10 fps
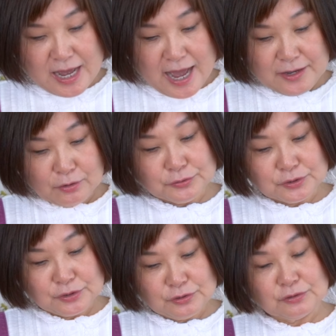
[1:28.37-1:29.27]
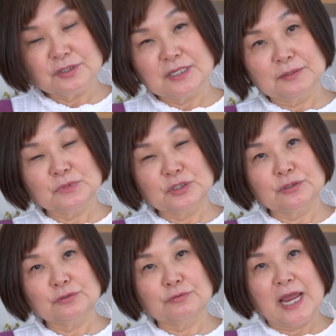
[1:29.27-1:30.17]
I also use them
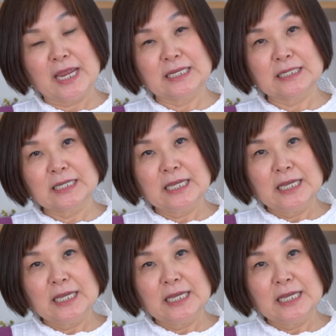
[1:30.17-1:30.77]
to grind